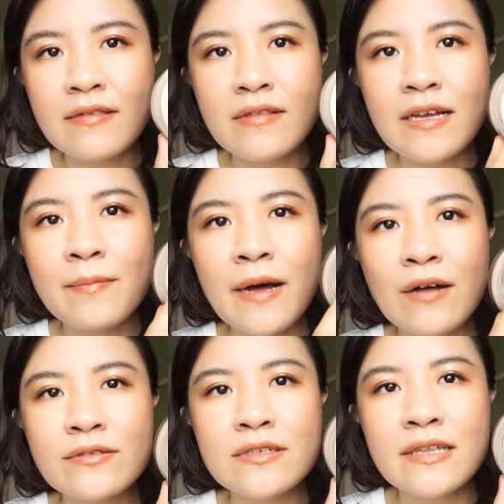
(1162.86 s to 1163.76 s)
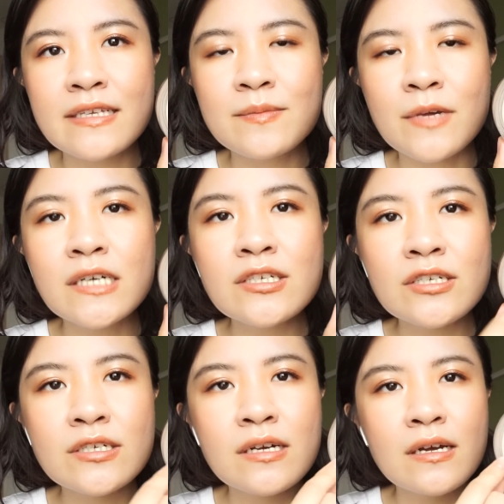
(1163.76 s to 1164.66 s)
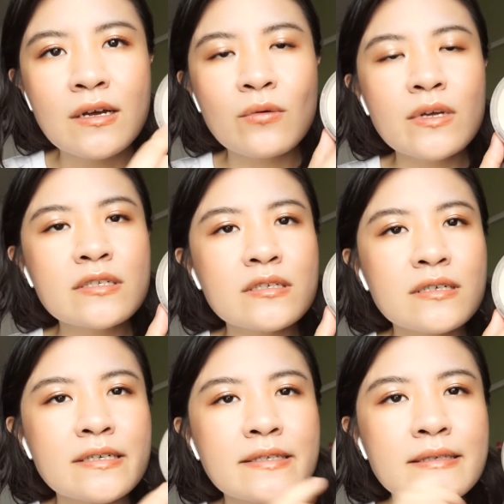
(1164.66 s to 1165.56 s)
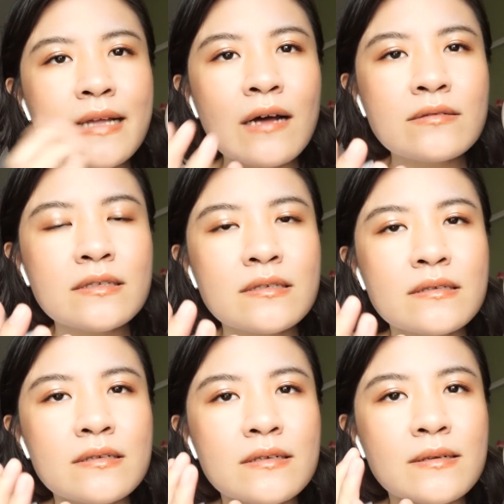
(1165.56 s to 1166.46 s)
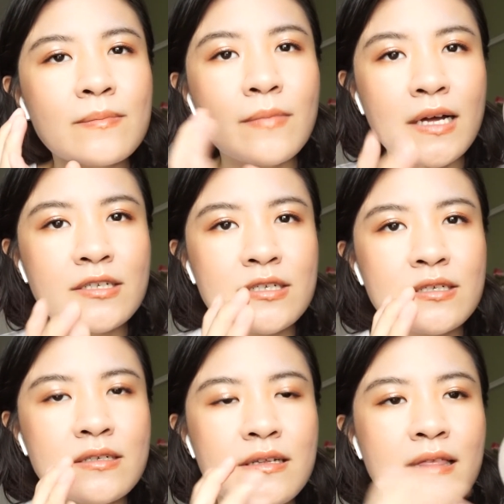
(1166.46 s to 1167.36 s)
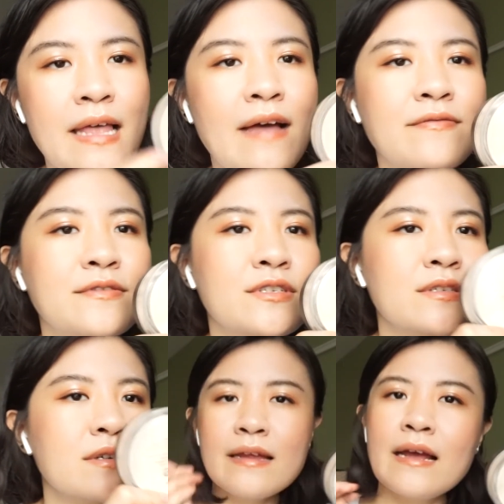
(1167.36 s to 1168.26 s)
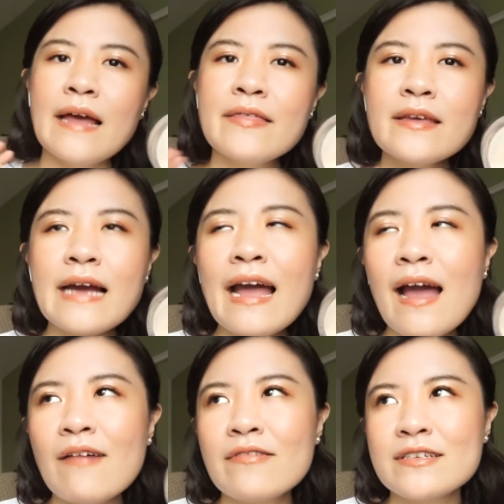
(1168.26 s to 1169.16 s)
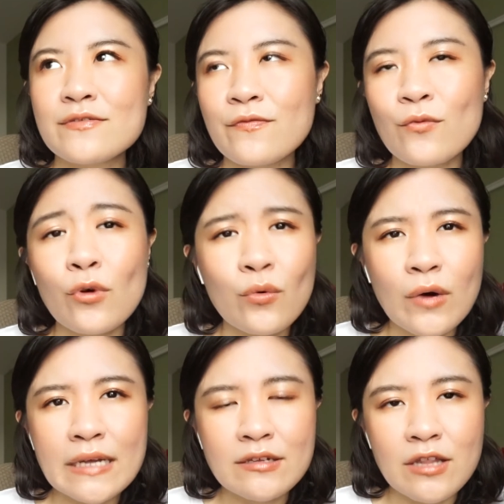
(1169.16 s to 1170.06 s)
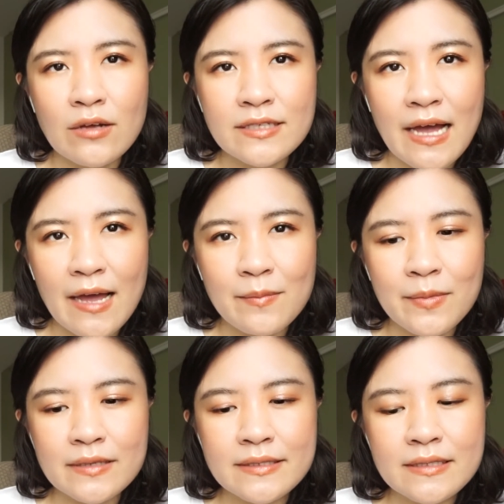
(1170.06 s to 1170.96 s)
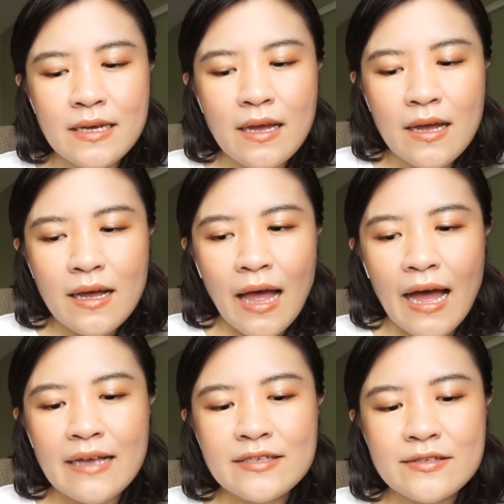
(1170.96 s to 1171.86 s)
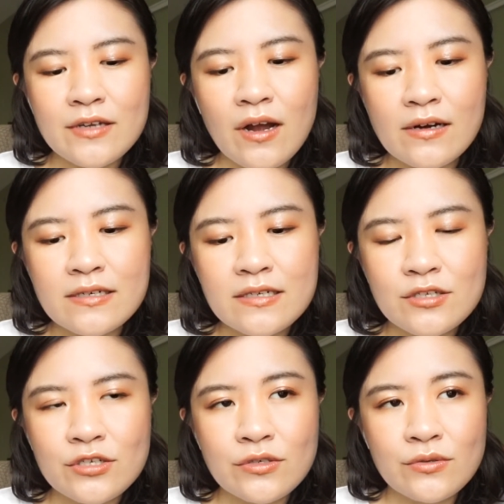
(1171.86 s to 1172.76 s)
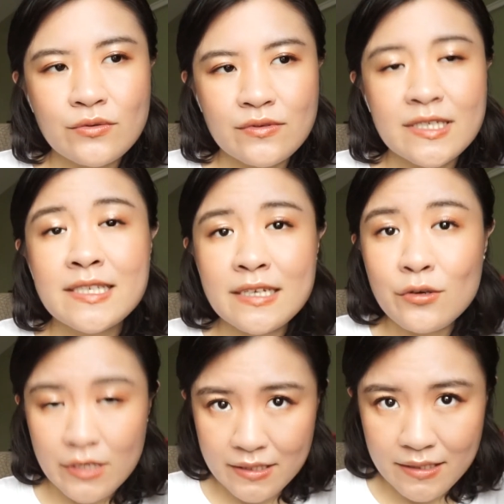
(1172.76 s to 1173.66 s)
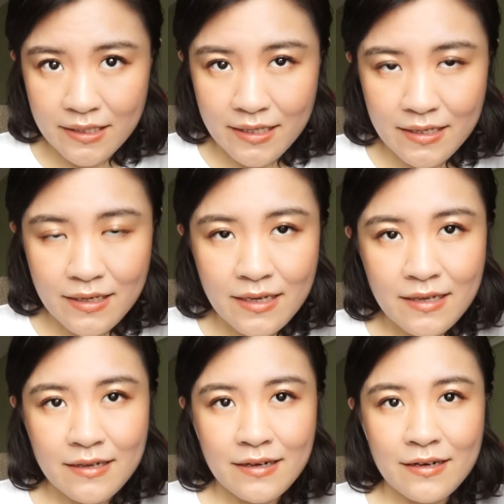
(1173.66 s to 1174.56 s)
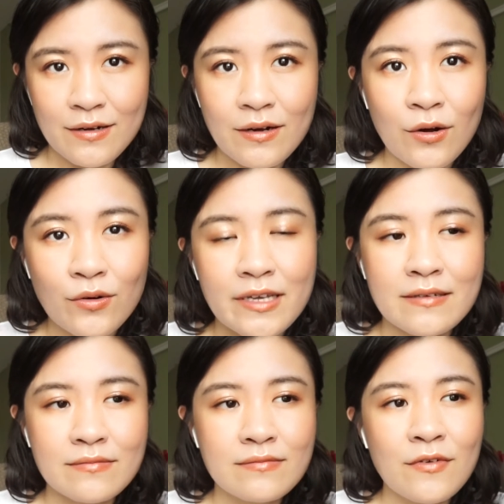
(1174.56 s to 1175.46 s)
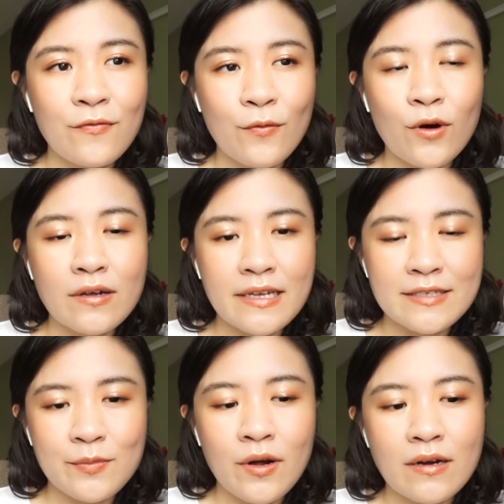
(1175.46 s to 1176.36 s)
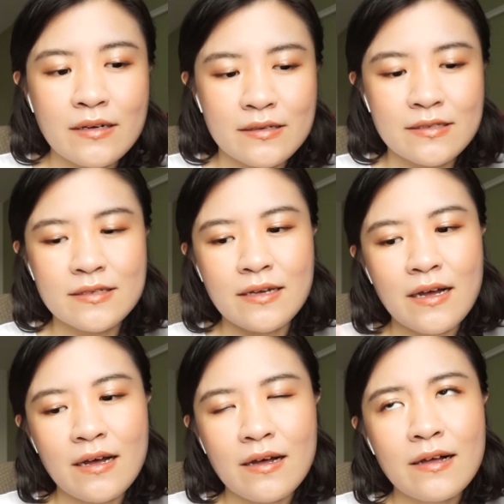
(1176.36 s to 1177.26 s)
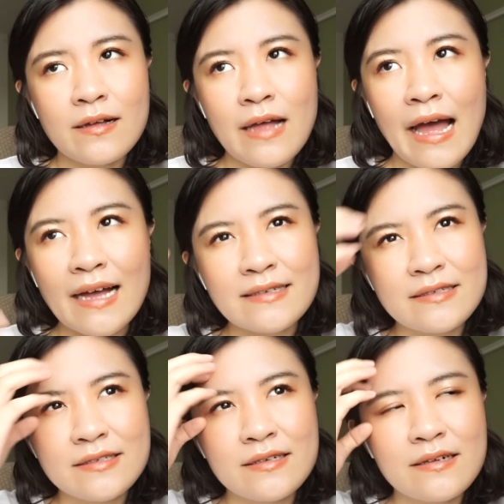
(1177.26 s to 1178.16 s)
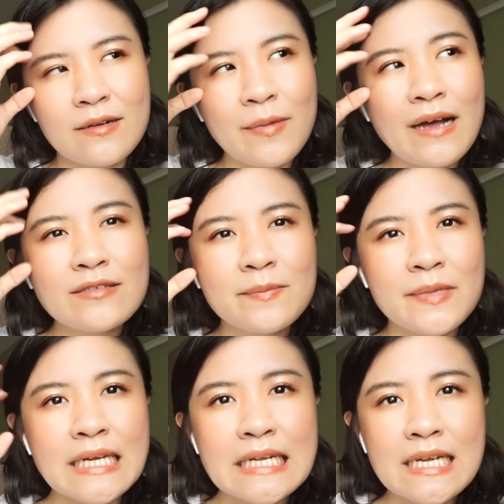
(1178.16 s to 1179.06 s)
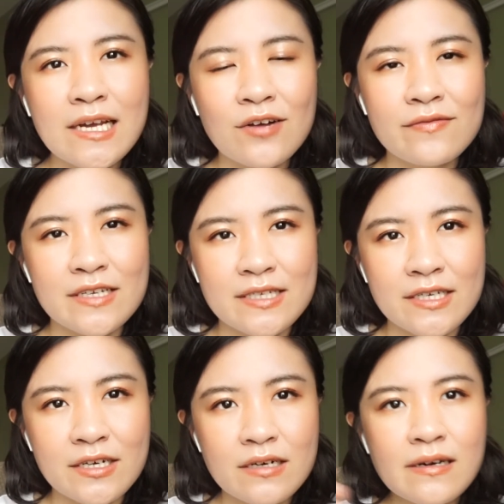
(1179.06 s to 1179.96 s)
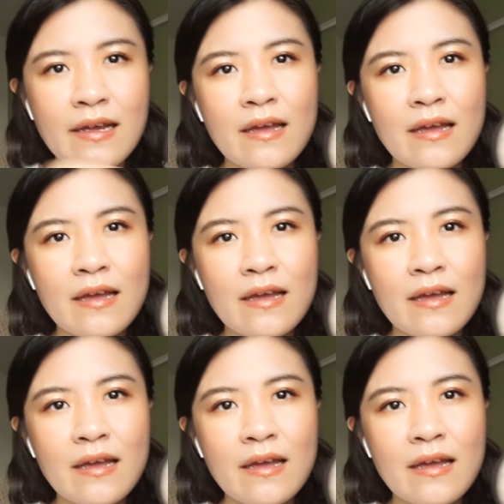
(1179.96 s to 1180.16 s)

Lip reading: about this much, which is not much left. I think I have this for quite a long time, but I start to seriously going for this product at about the beginning of this year,